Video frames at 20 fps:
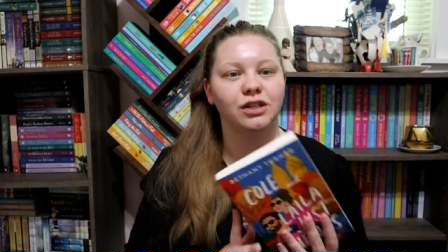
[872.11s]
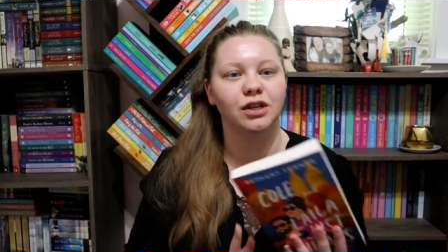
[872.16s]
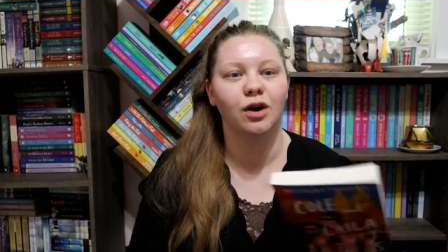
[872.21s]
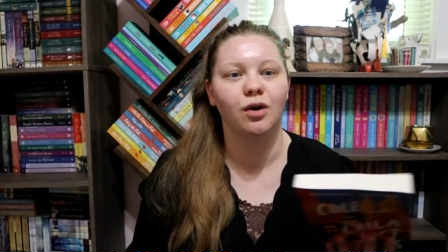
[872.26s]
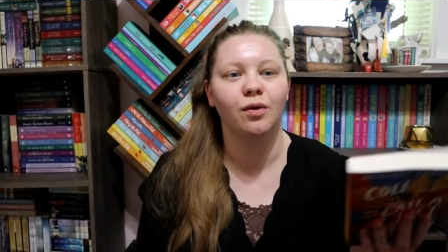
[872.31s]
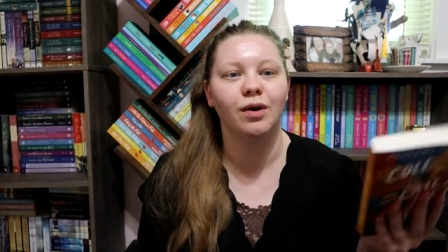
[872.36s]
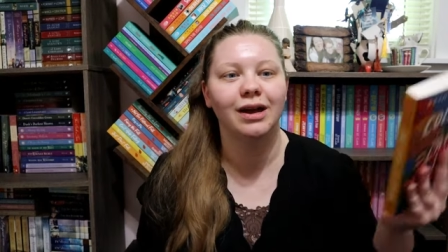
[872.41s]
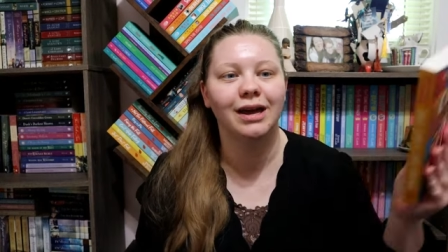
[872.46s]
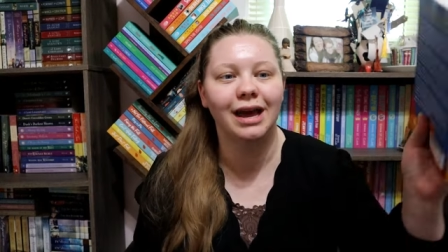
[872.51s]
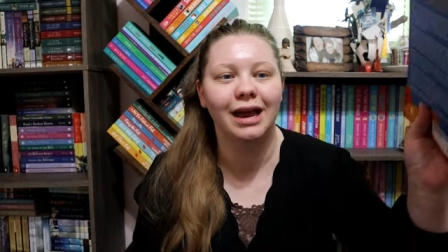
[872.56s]

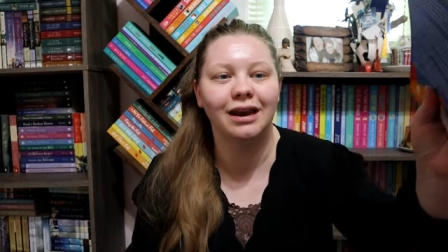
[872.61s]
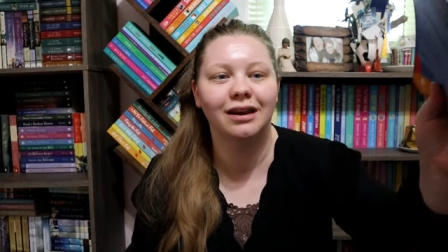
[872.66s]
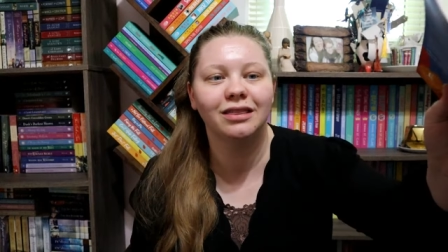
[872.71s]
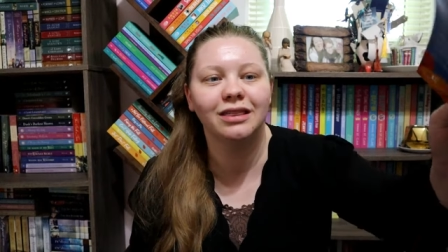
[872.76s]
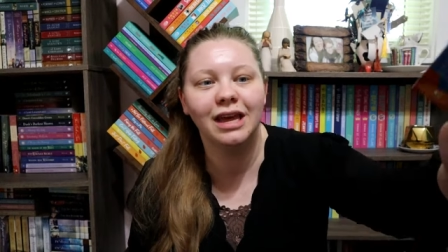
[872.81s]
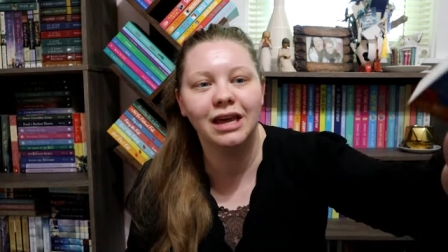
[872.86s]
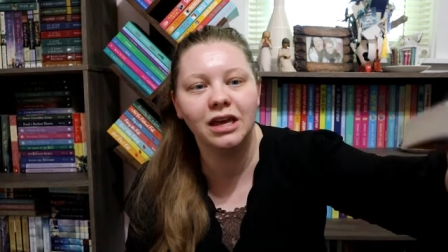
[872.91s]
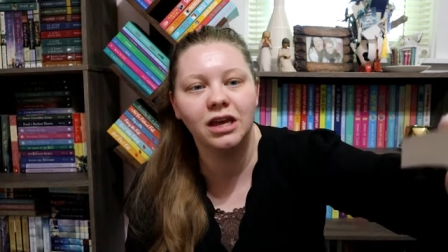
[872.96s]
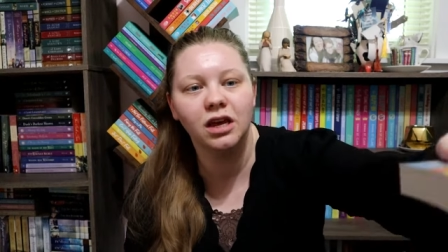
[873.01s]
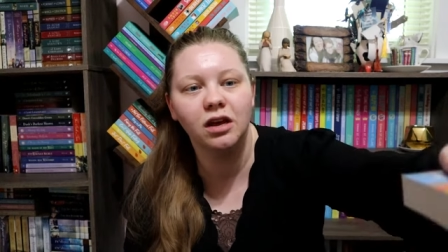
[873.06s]
So again
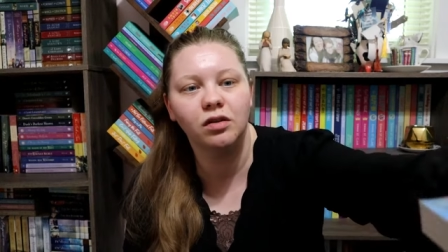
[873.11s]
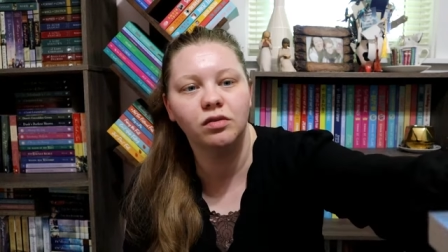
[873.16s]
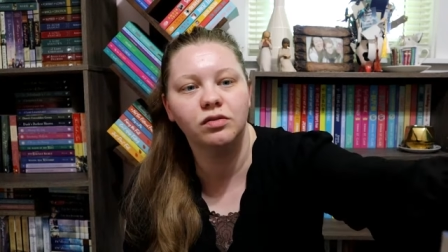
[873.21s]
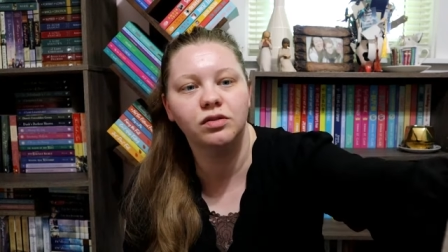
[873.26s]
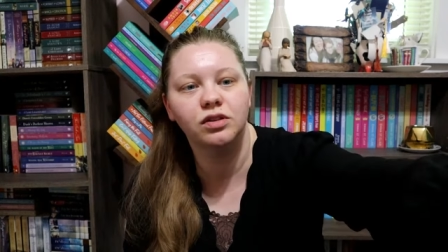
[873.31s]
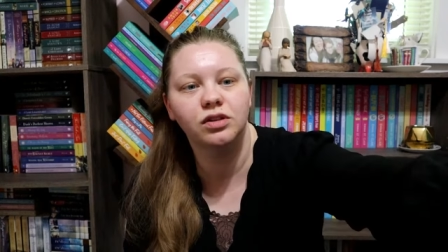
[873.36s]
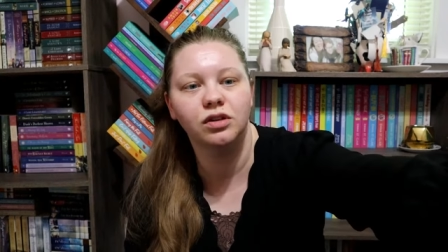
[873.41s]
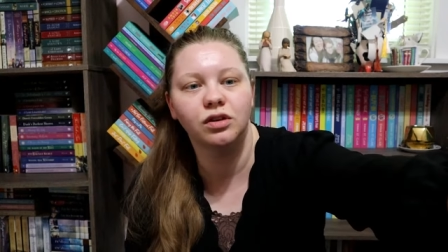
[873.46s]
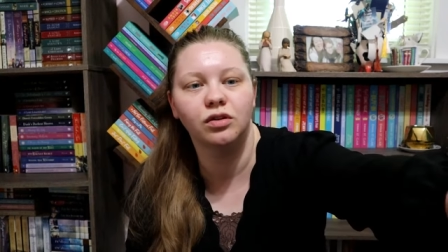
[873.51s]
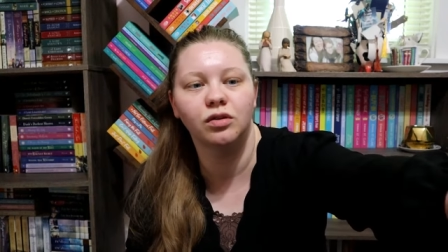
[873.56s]
thank you
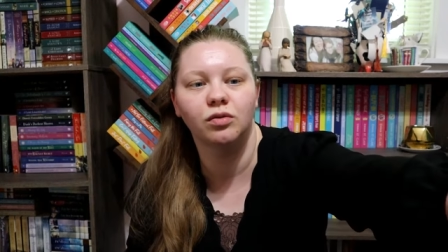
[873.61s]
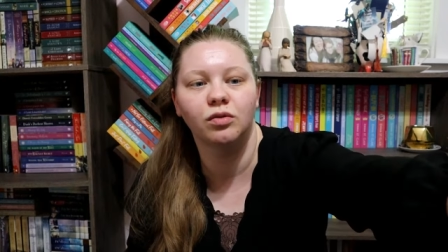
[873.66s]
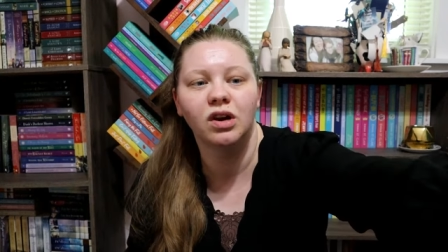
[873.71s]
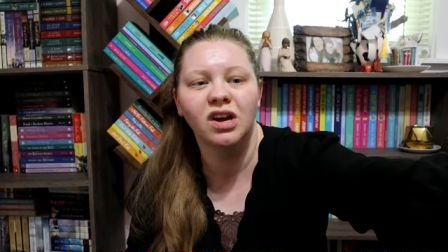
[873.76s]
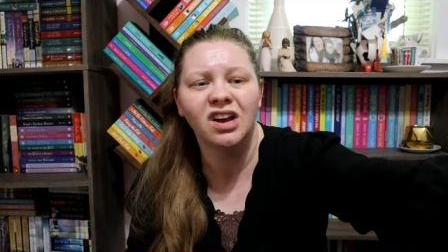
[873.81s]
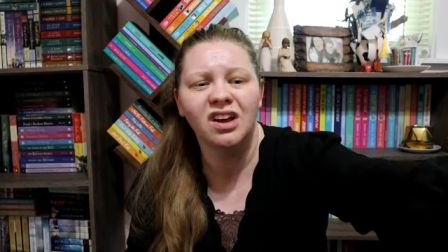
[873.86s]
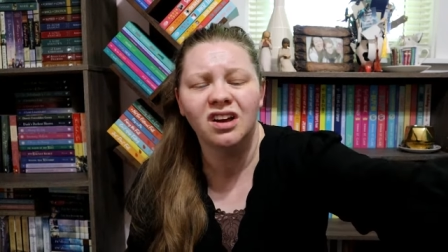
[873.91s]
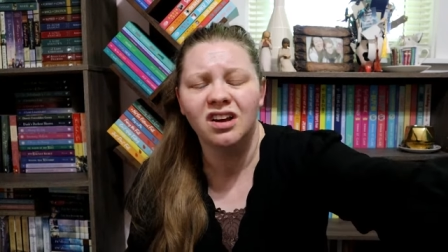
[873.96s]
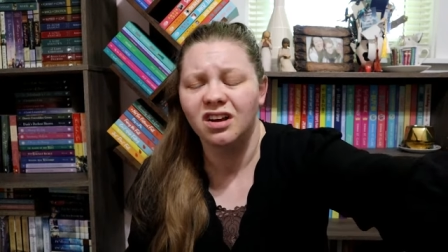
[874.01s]
to